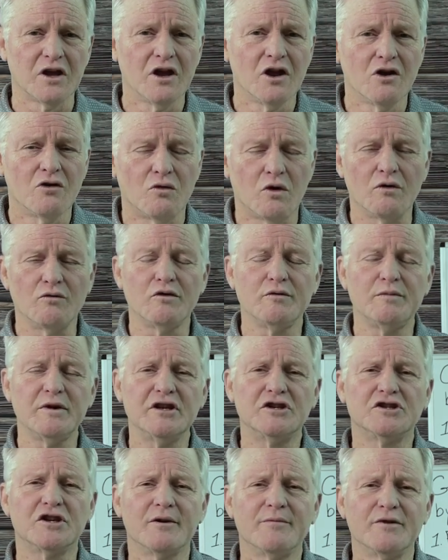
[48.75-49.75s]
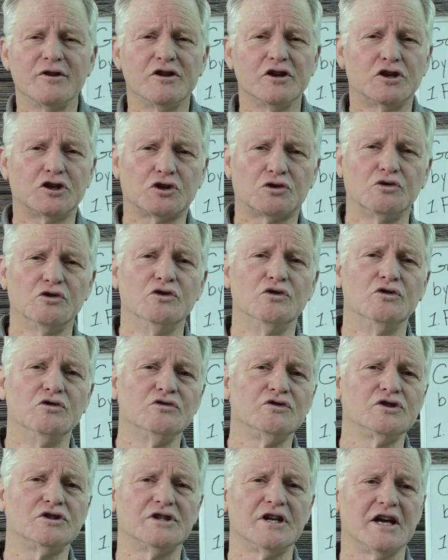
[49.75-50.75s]
What would be some of the
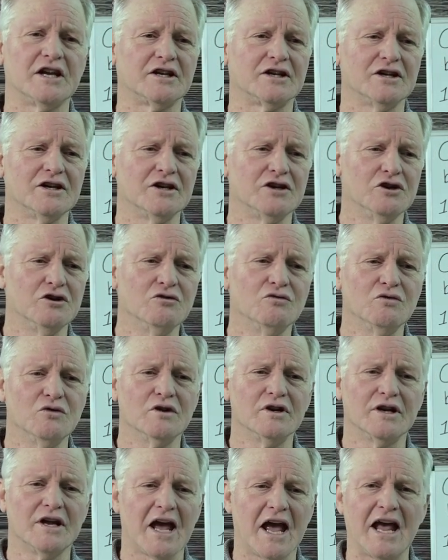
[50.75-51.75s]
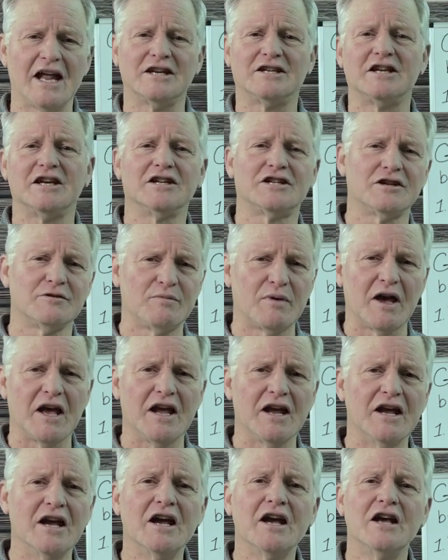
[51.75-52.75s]
truths that you would
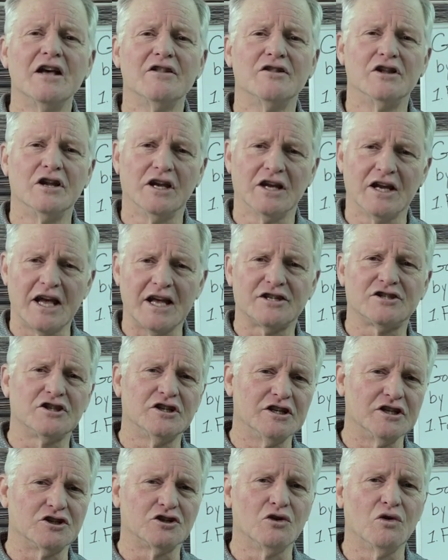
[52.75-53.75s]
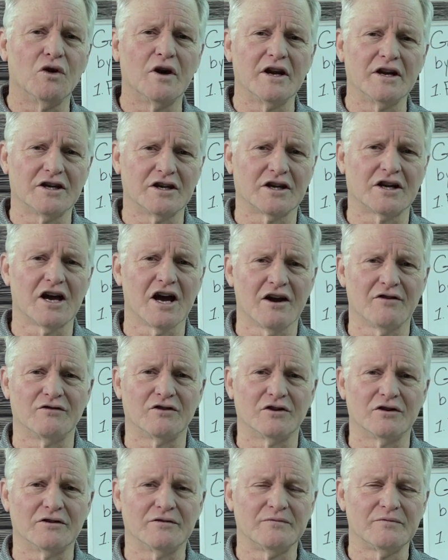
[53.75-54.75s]
anticipate the lesson is going to
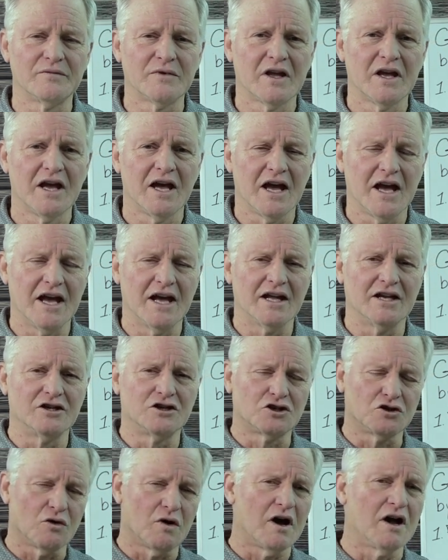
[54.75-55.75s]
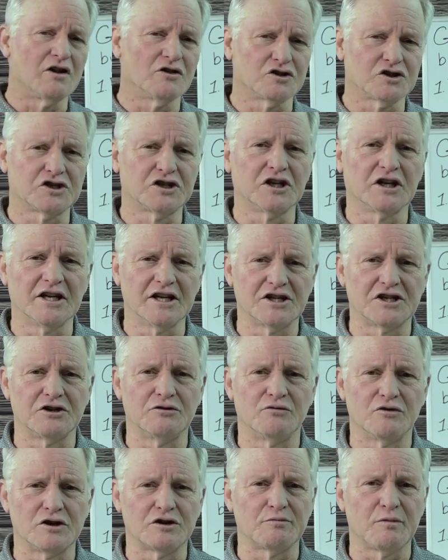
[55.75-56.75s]
cover? And so I'll
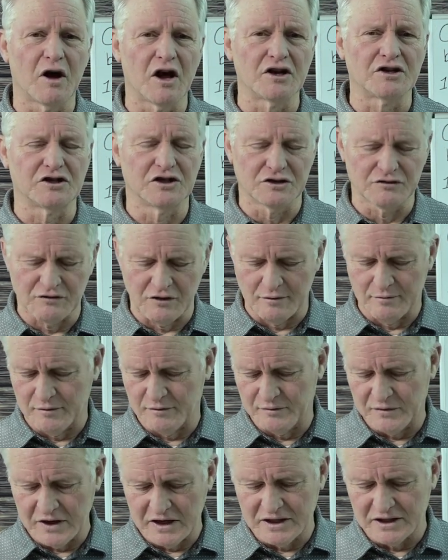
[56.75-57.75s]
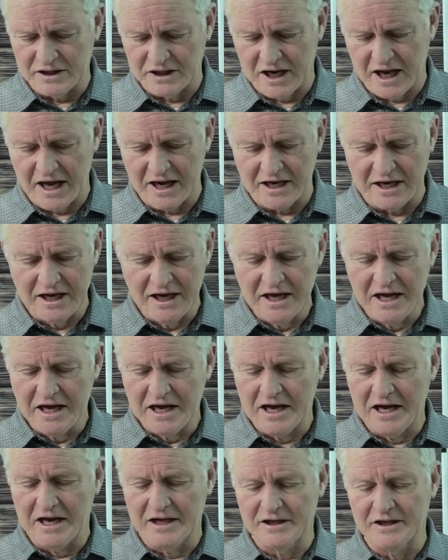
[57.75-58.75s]
solicit responses from them. Things like
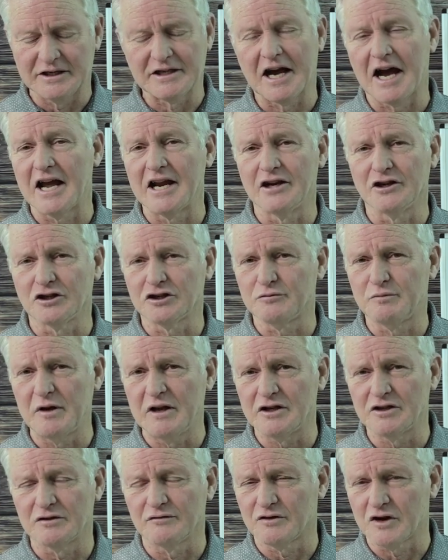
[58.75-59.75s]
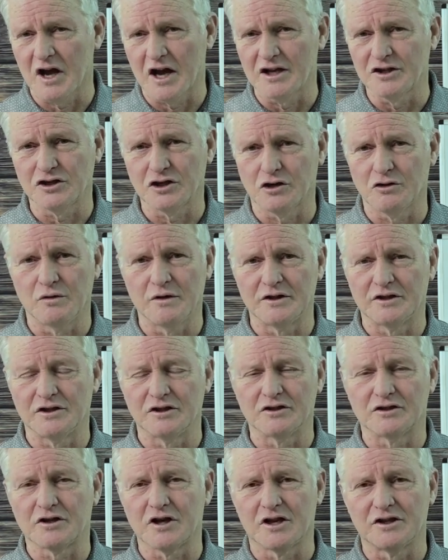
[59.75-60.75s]
the title speaks of
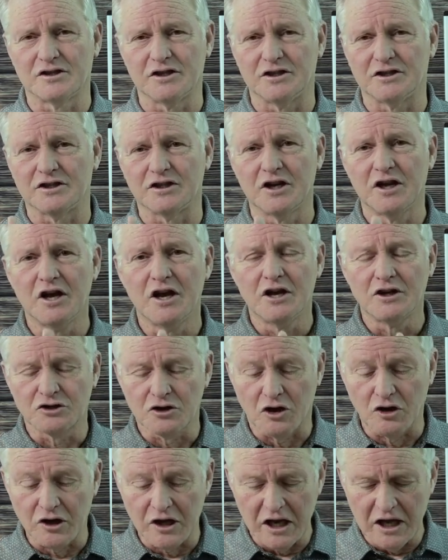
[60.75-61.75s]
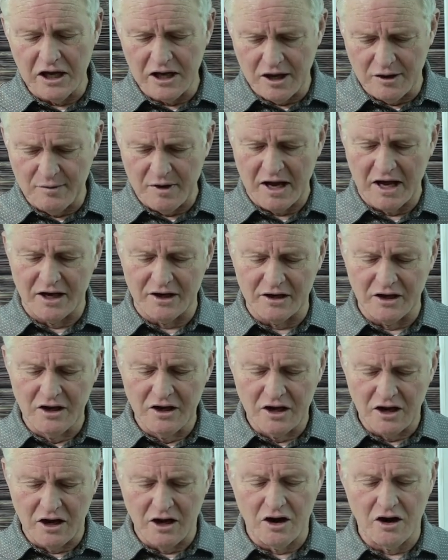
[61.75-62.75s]
consequences because it's talking about
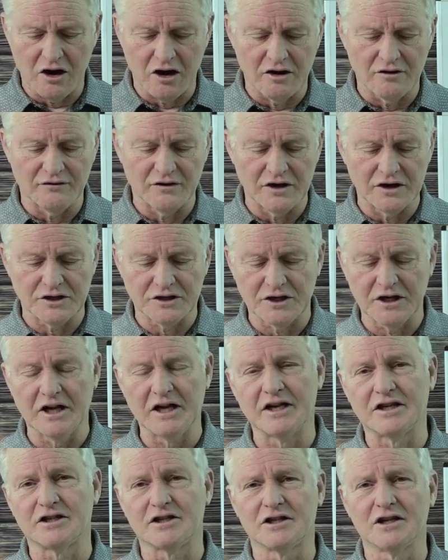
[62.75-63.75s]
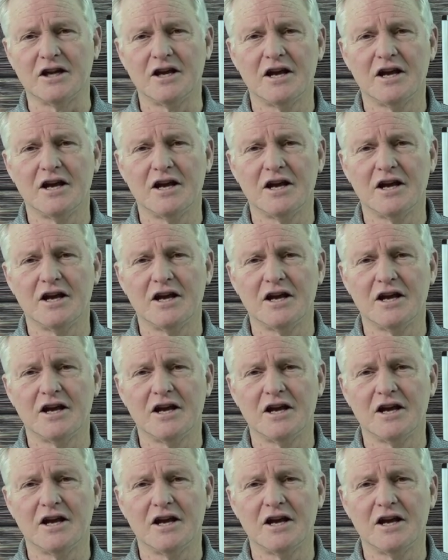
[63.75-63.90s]
a harvest. It's